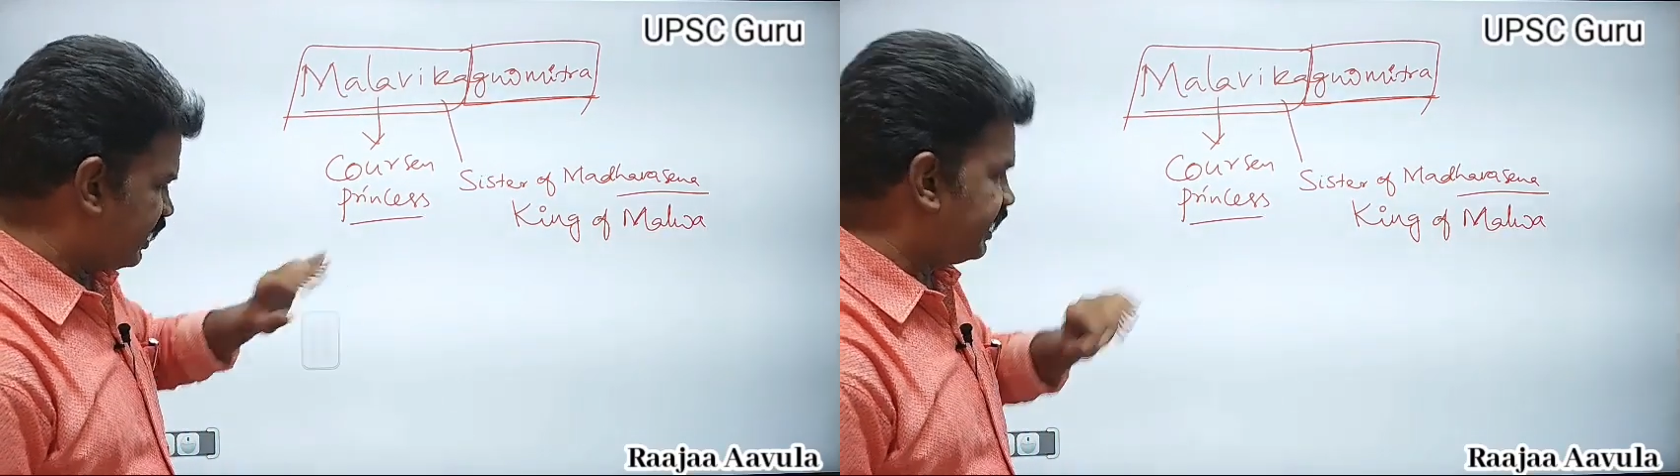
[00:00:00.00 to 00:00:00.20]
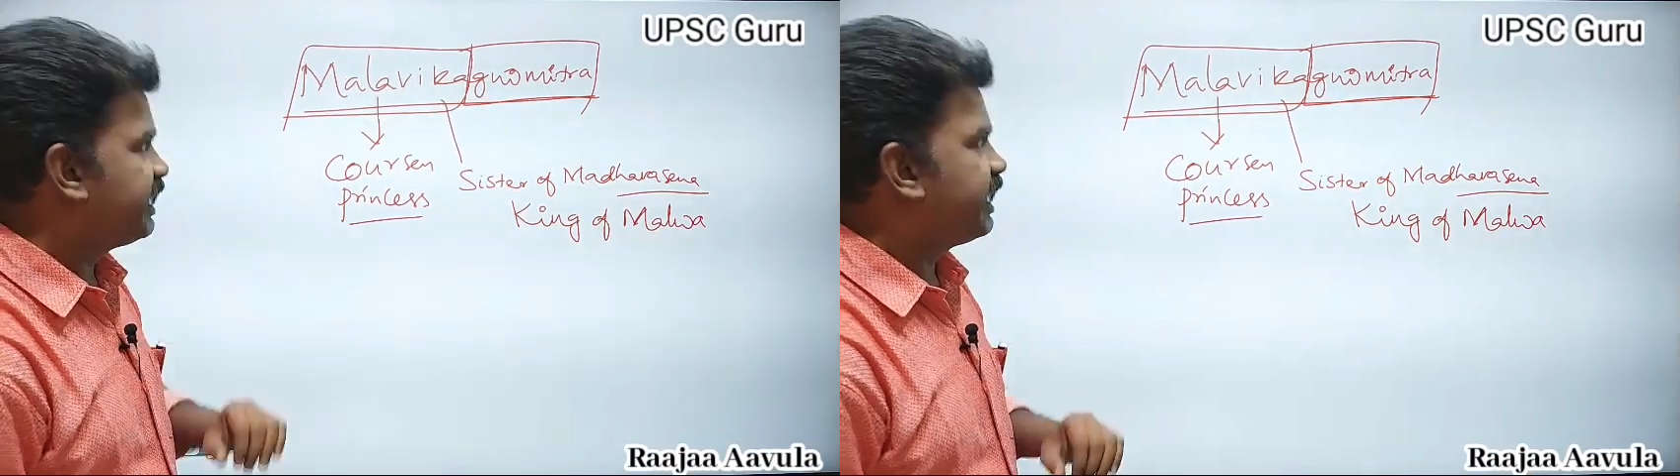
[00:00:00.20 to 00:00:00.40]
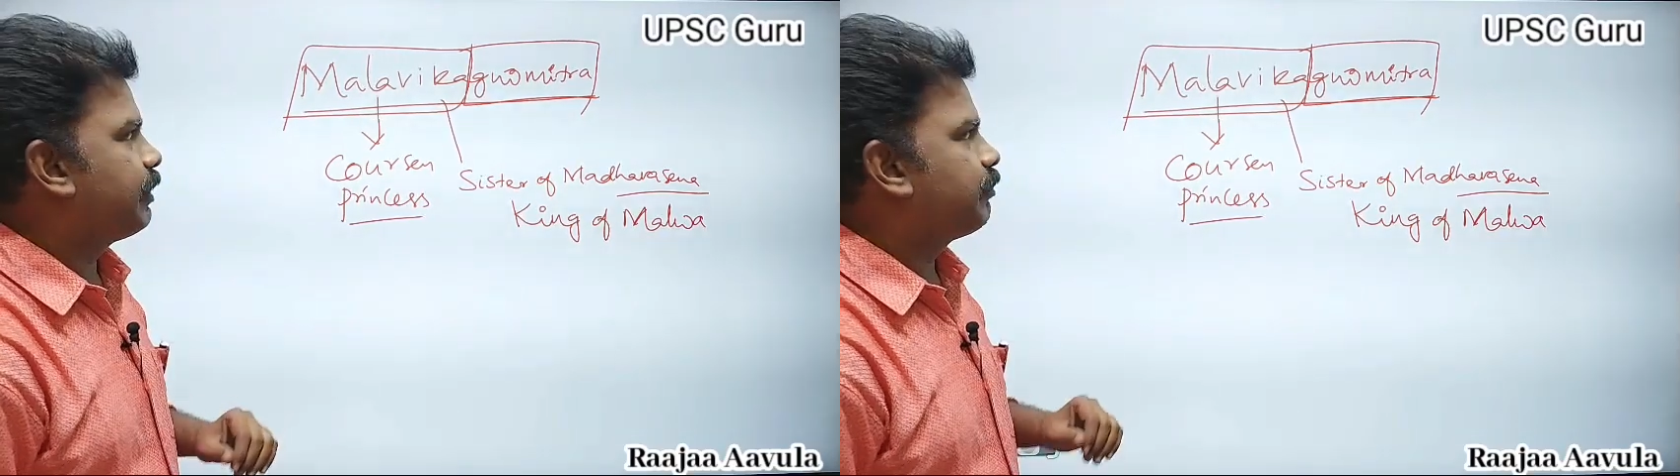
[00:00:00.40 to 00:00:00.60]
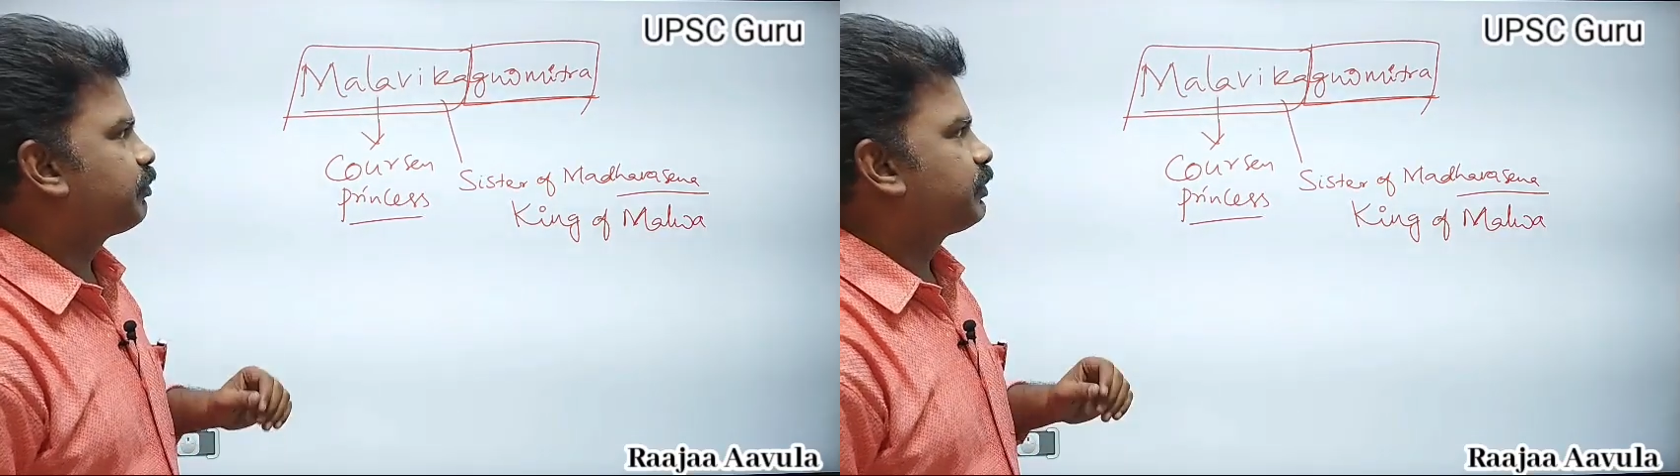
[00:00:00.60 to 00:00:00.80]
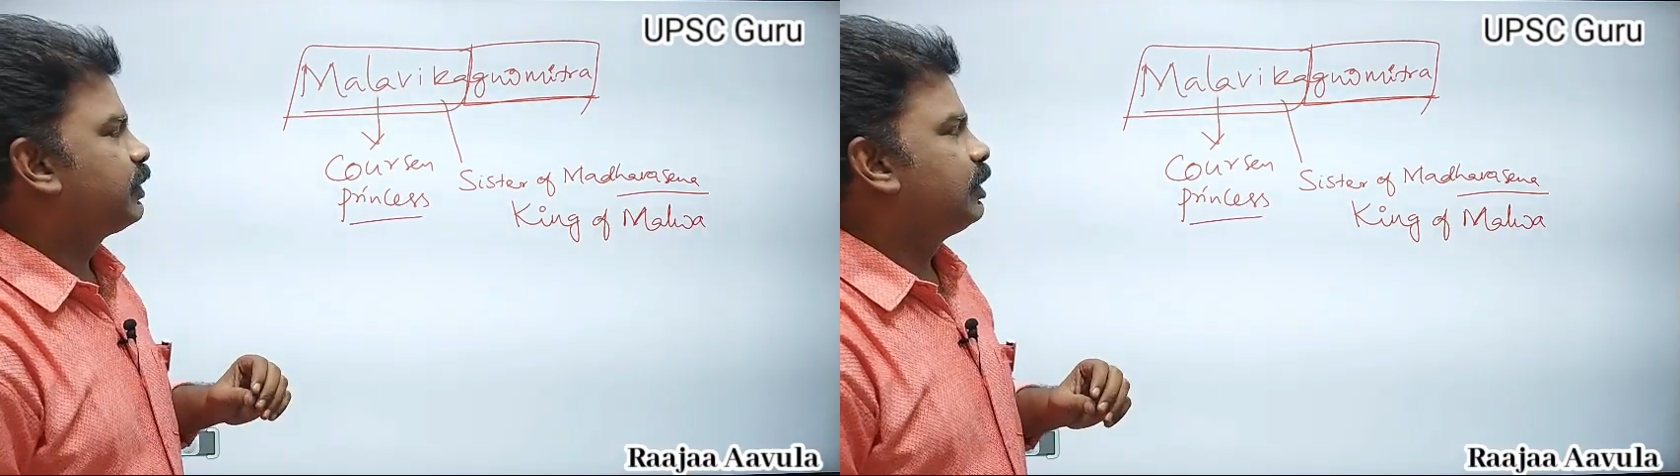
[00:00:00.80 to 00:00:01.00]
in India,
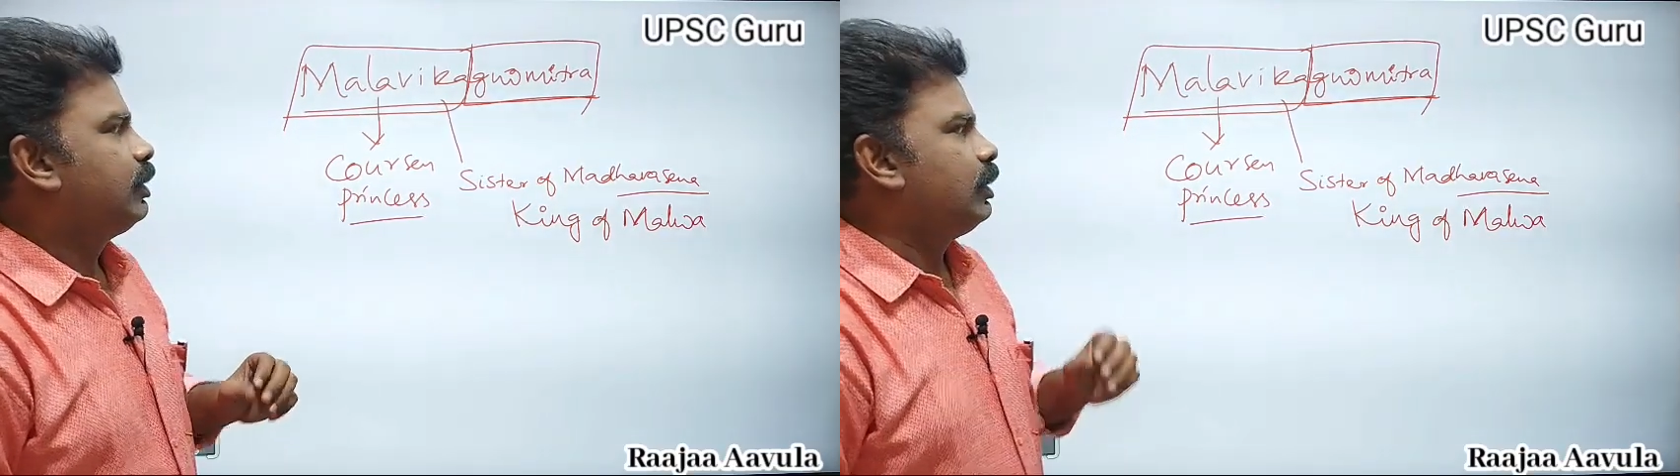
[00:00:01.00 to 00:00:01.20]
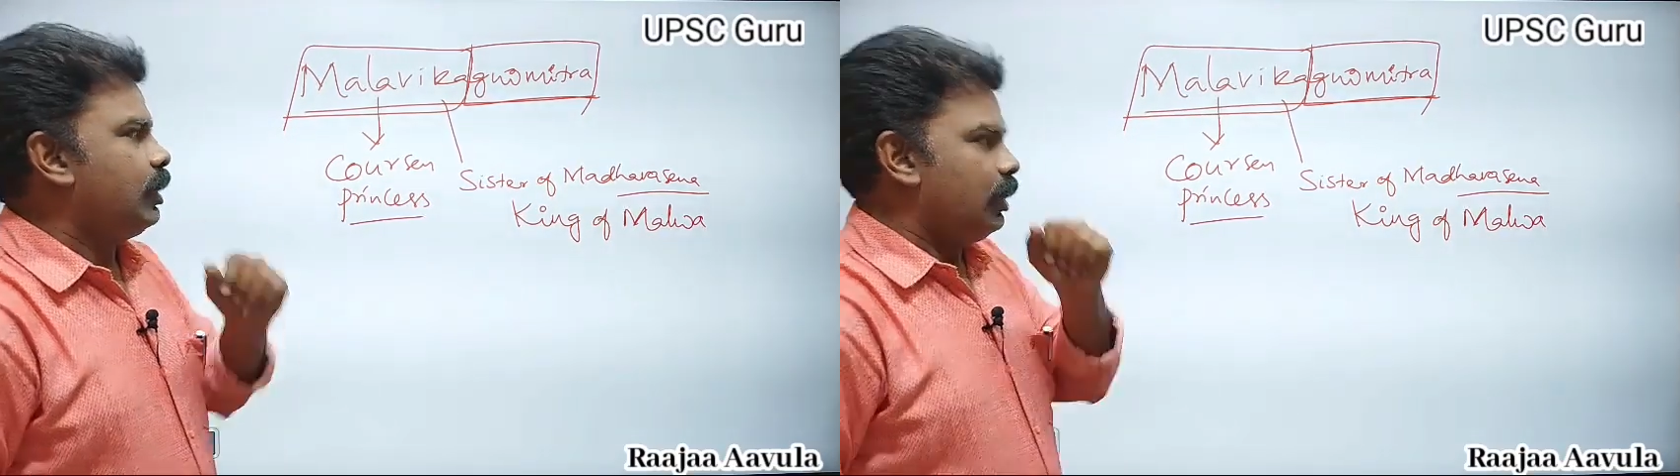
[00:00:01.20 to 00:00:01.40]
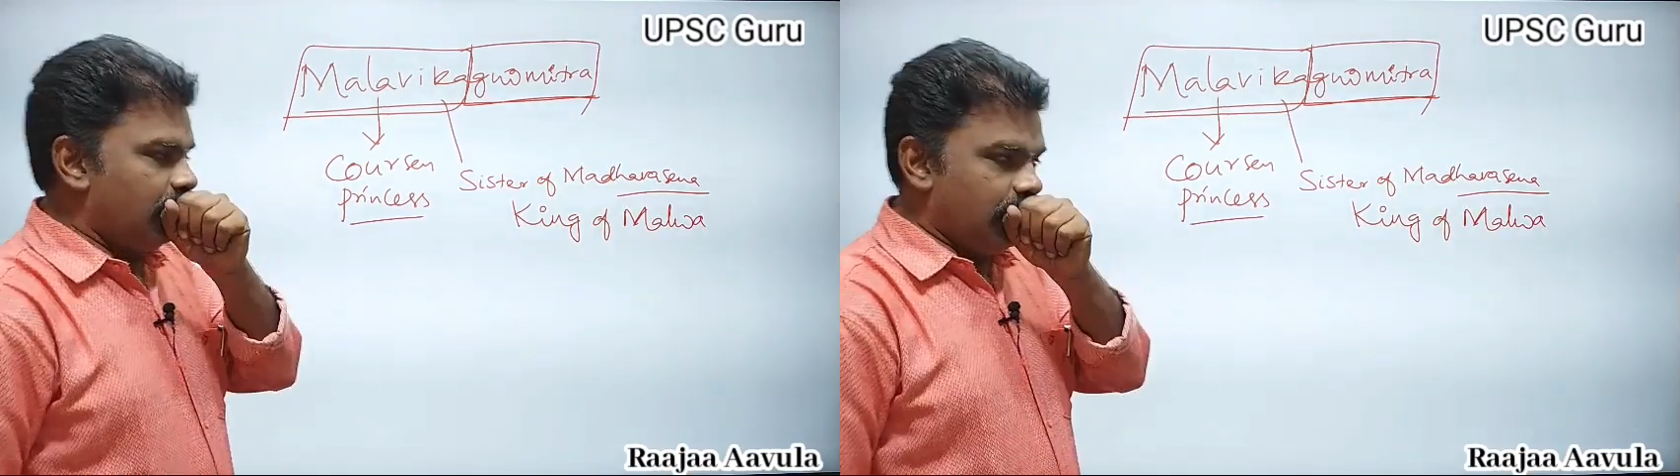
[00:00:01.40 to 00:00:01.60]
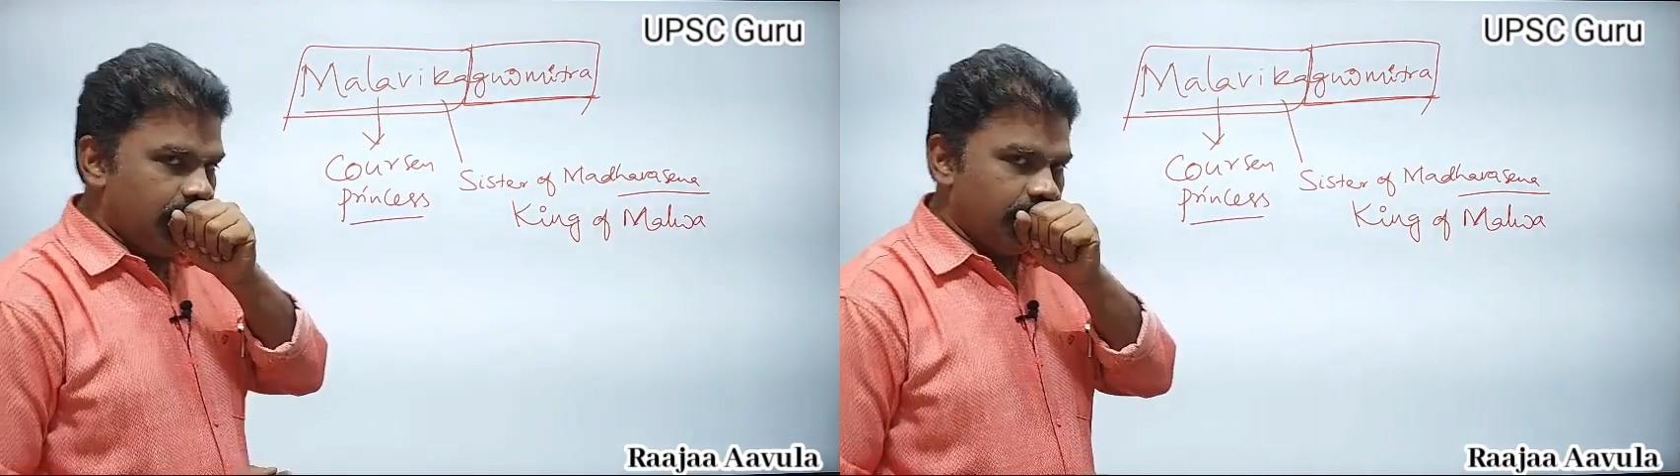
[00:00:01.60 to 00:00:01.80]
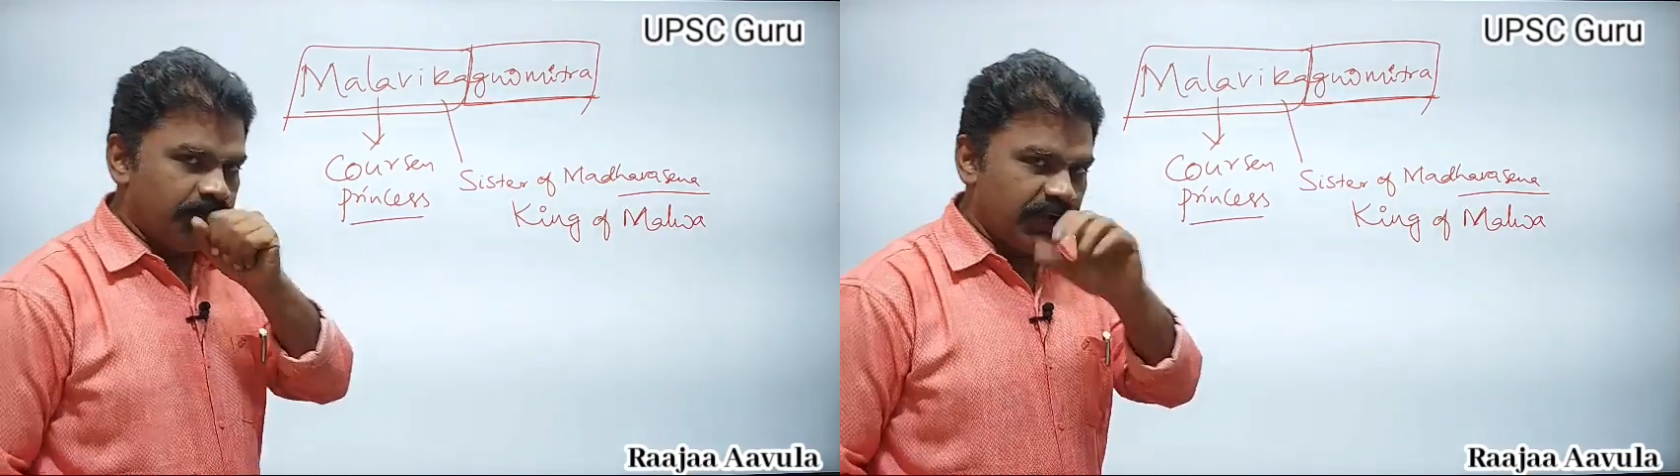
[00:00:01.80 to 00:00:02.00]

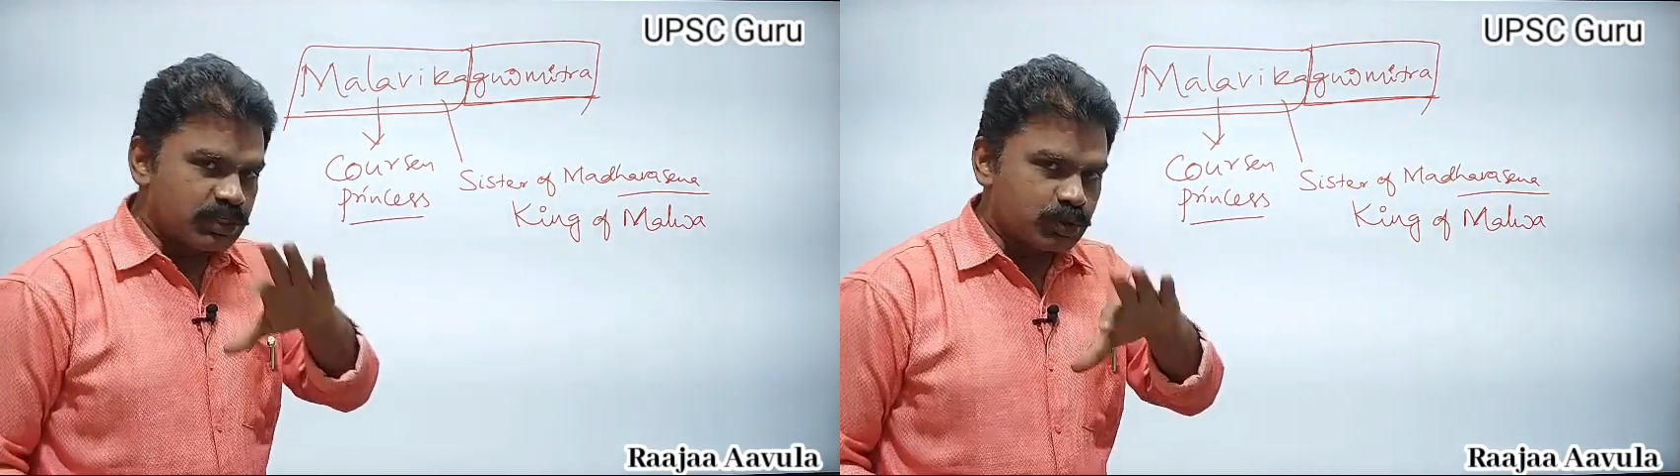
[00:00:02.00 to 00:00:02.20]
when